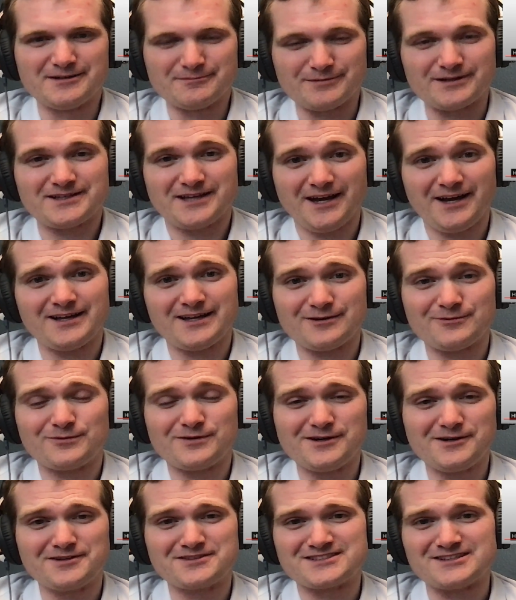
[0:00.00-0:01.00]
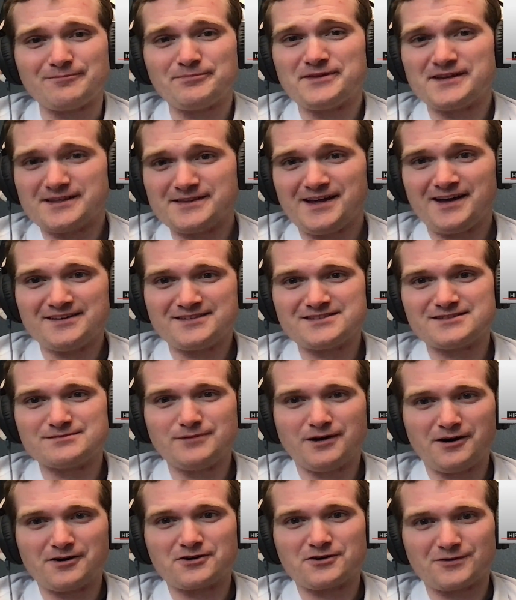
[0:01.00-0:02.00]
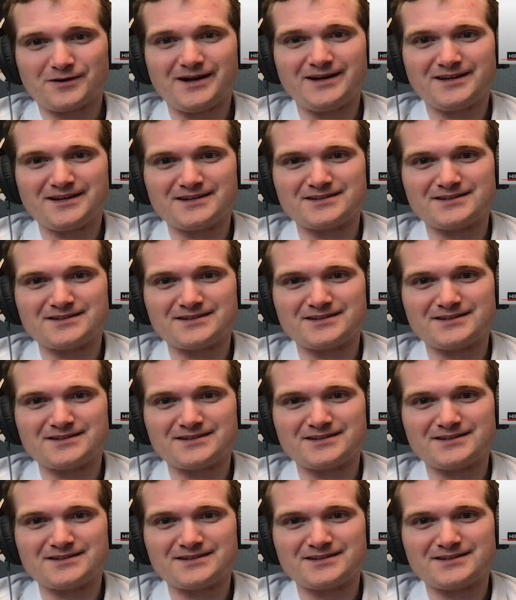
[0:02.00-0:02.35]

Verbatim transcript: But yeah, it will. Something that small creating